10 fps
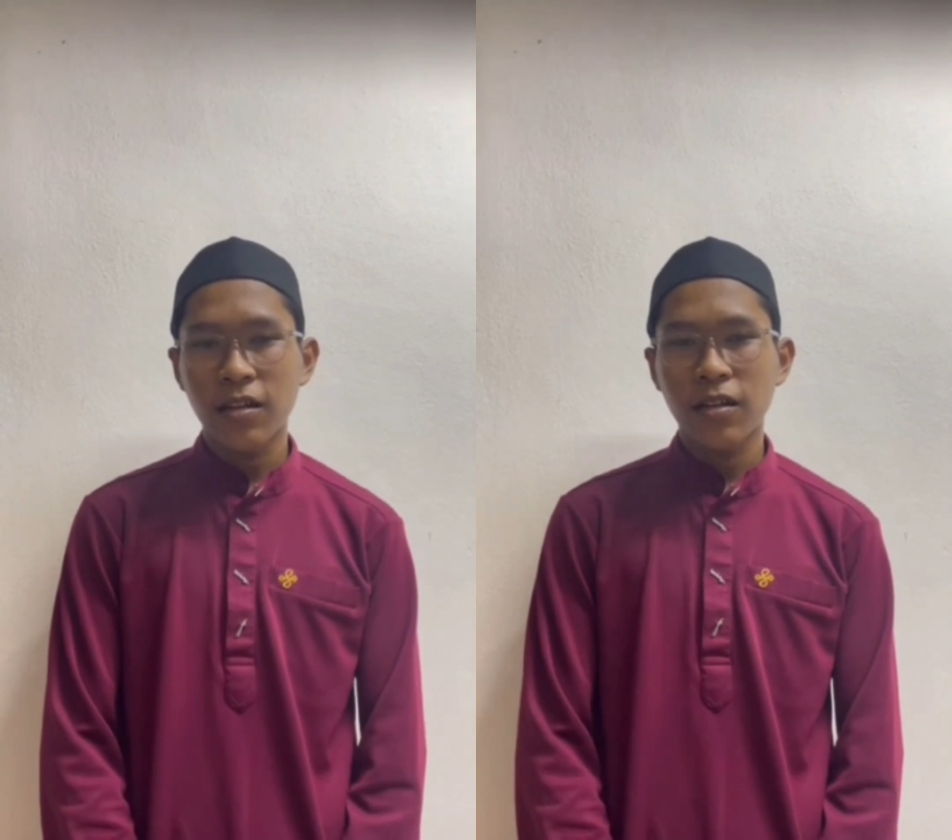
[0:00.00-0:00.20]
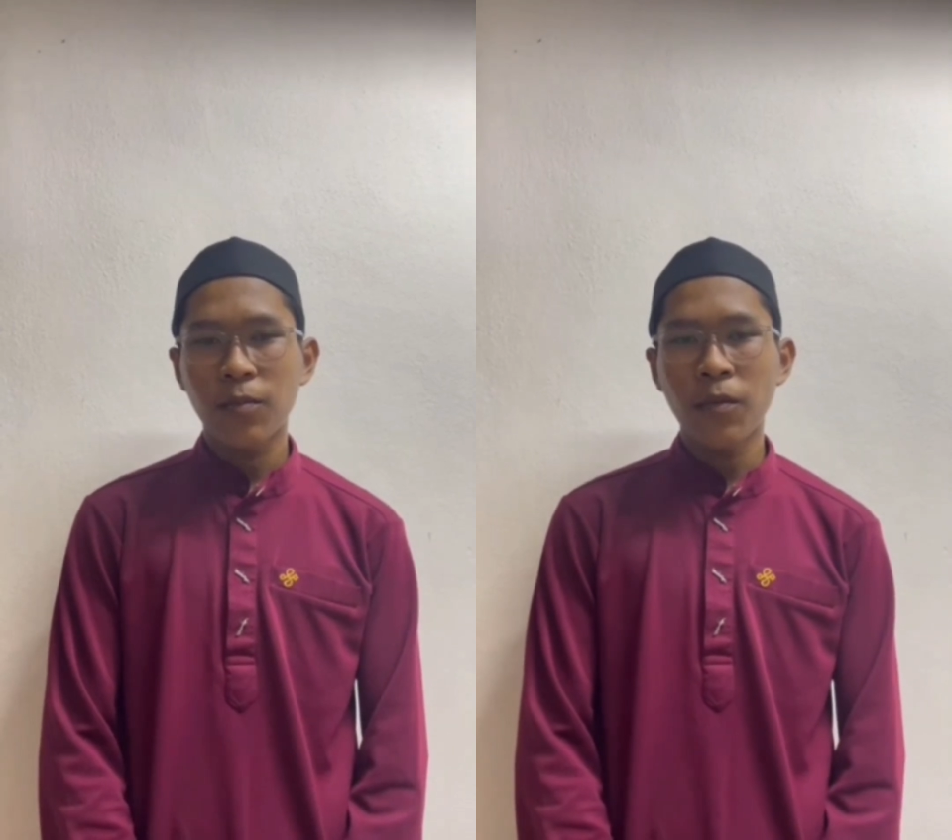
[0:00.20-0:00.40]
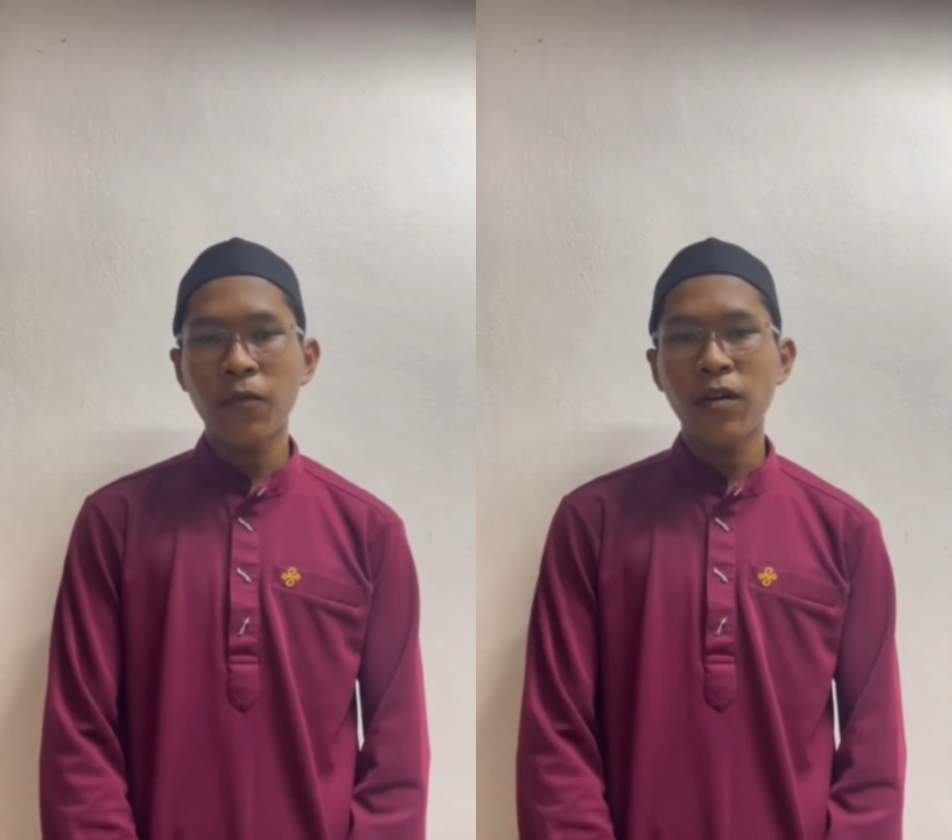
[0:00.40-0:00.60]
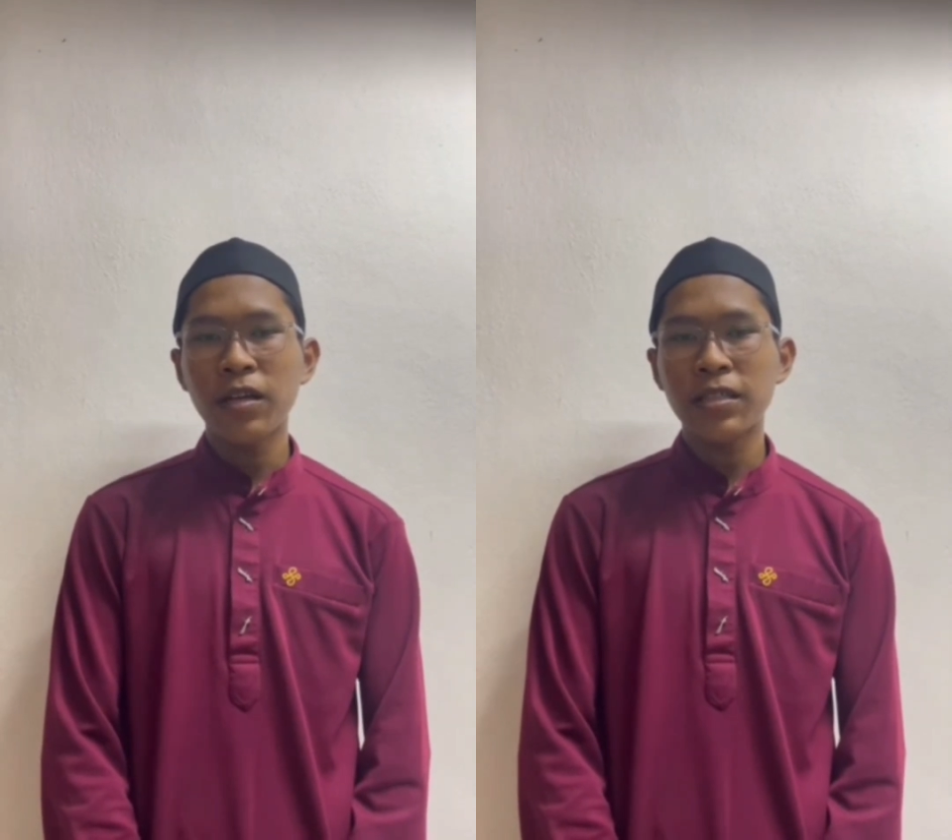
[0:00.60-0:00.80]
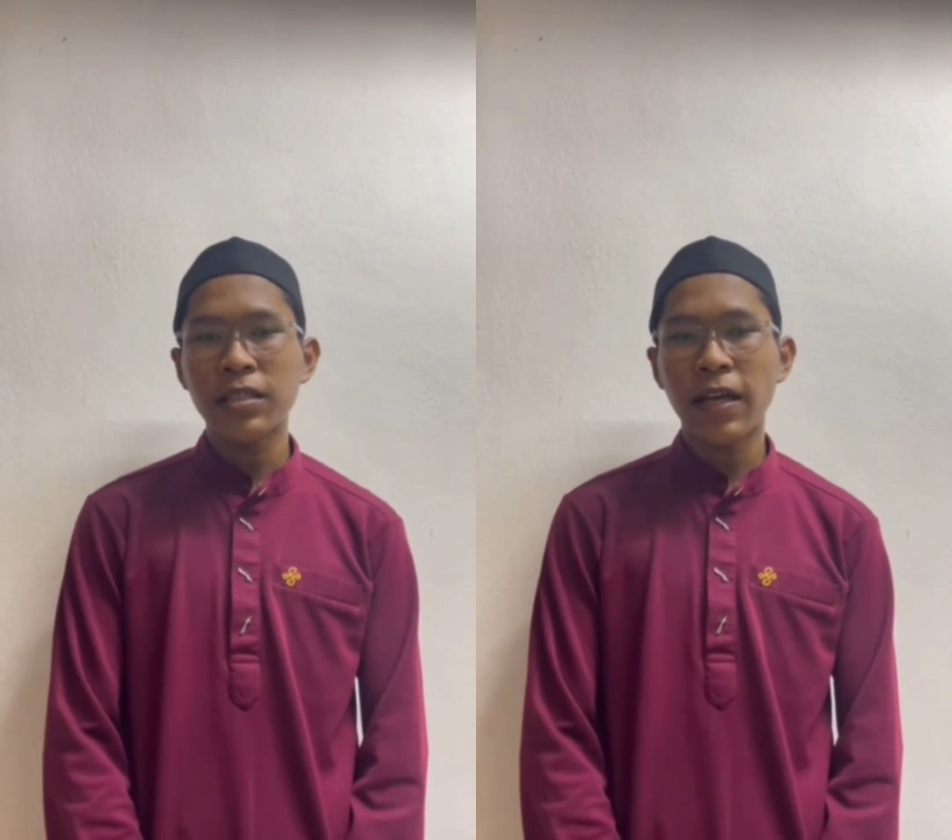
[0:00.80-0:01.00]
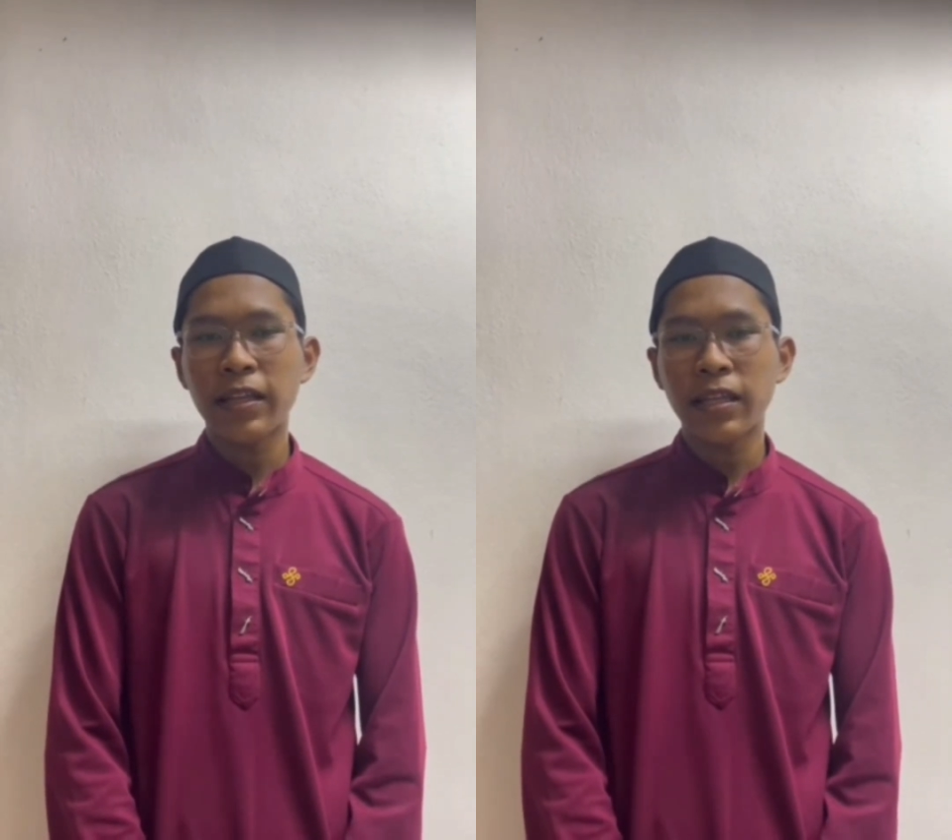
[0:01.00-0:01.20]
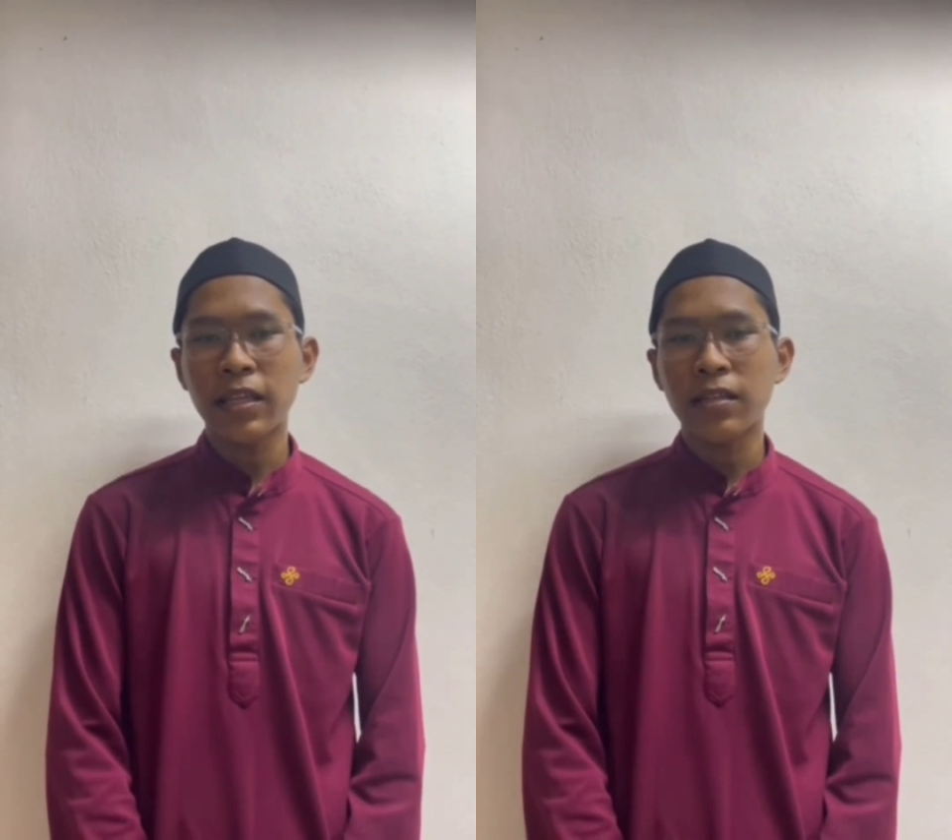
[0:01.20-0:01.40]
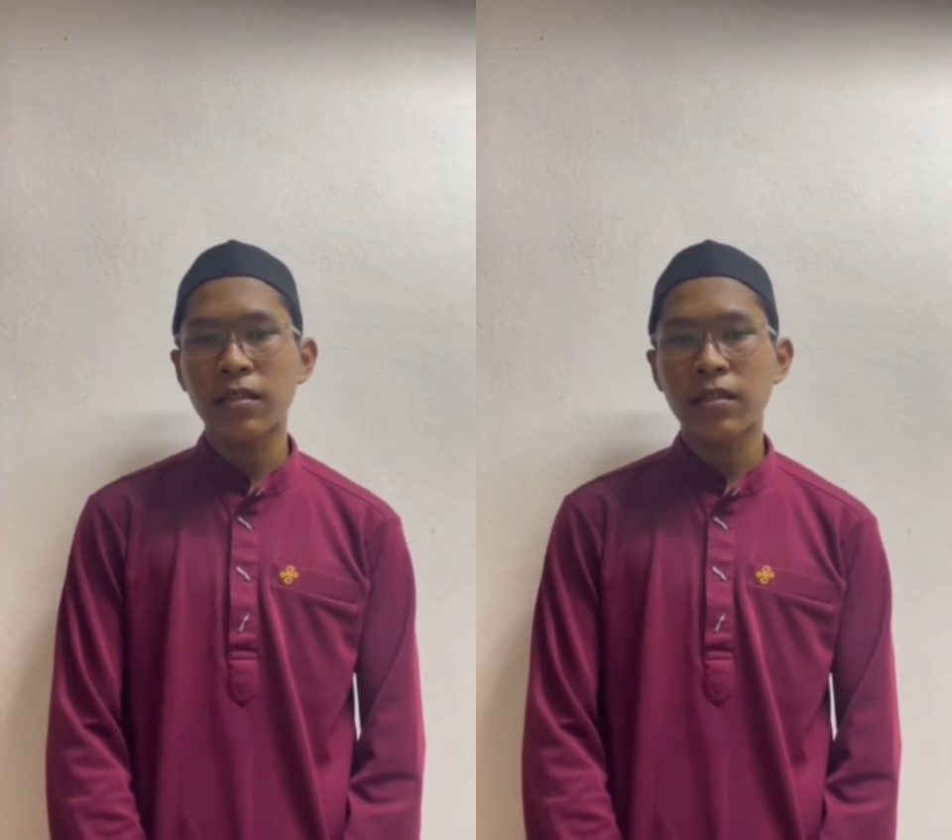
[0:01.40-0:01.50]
Number 4 is lighting.